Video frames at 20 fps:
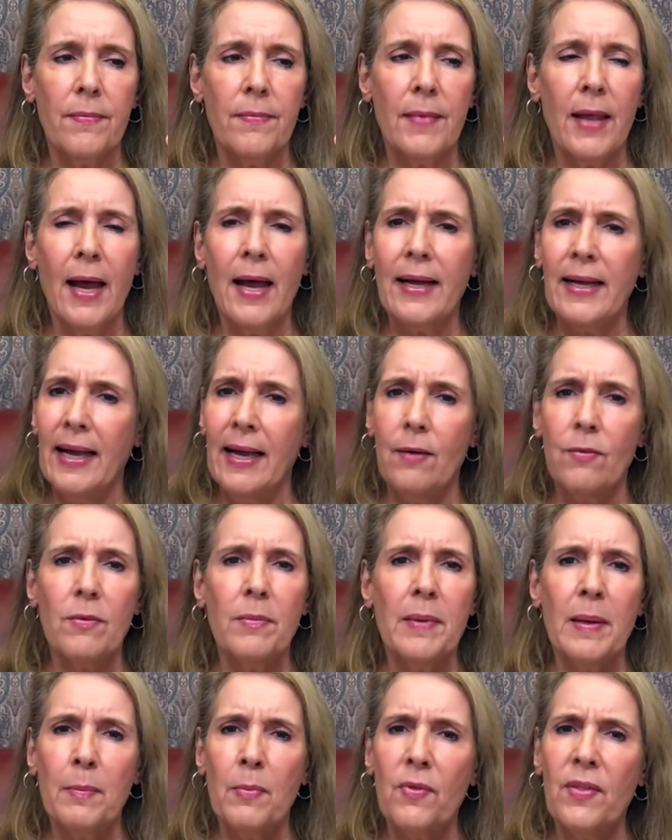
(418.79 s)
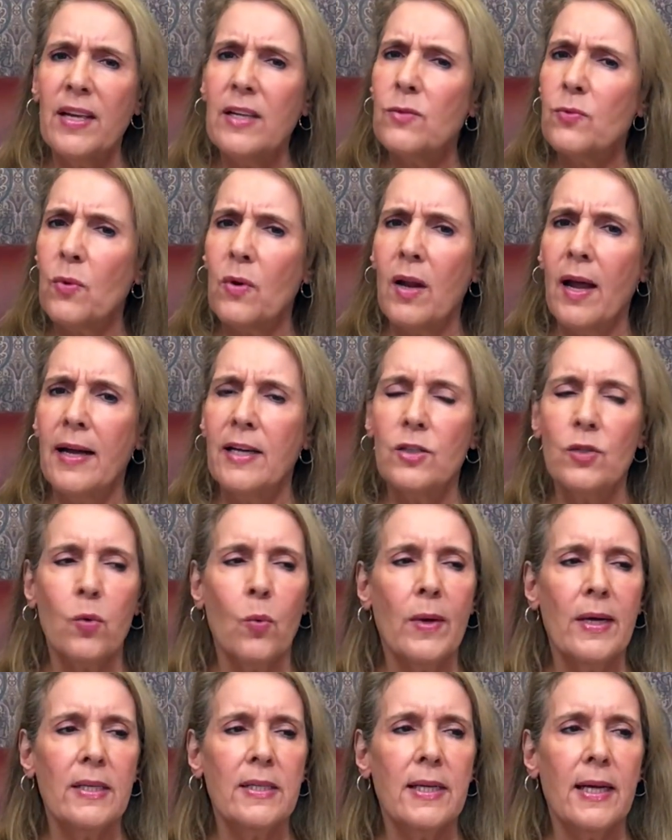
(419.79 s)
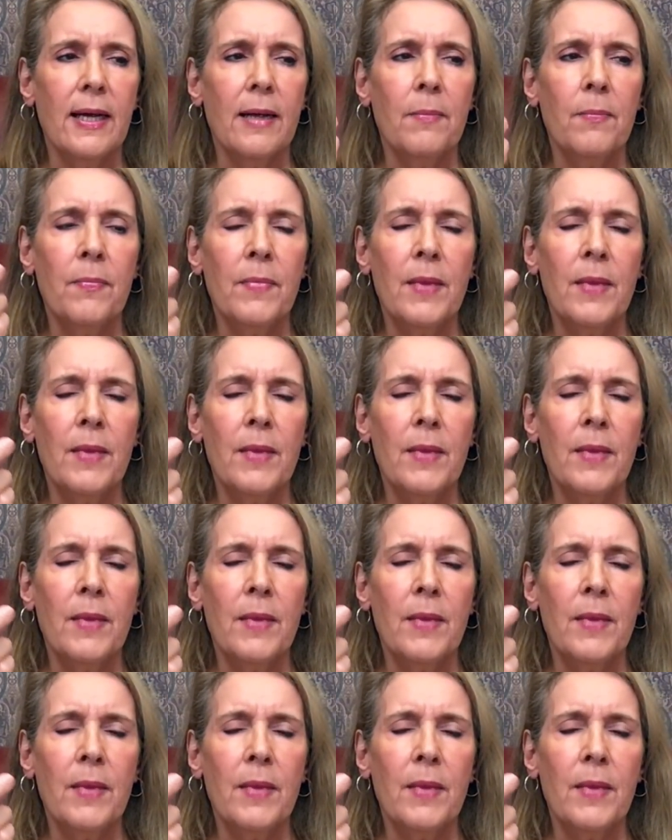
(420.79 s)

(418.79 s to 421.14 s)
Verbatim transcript: I can't remember. These were like $20.